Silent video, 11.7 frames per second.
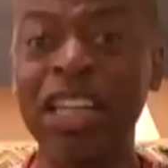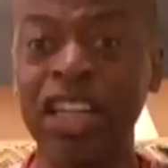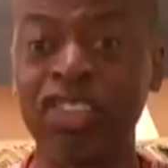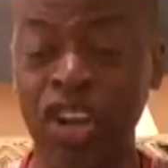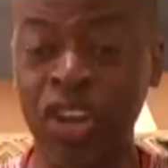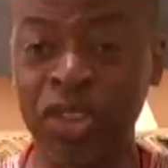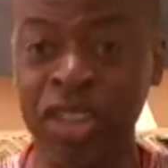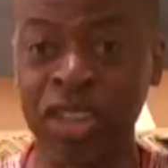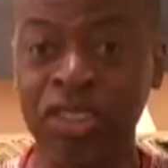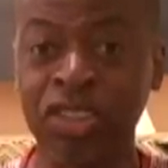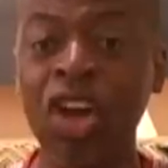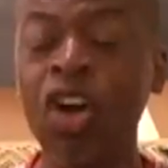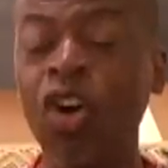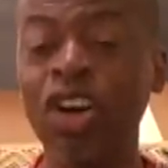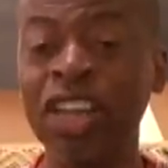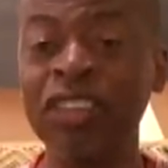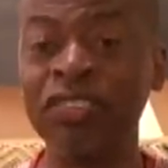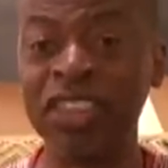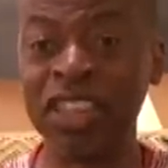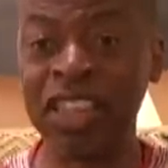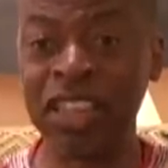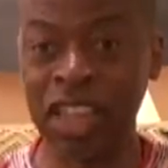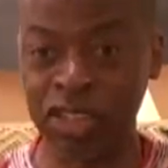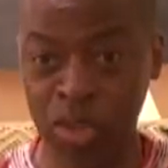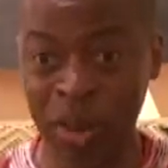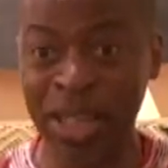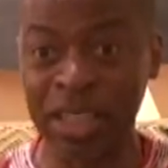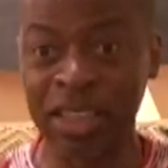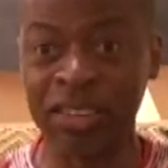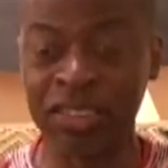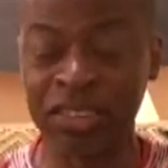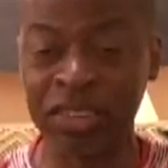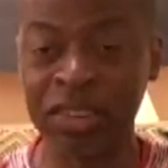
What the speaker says: their 30s or even in their 20s.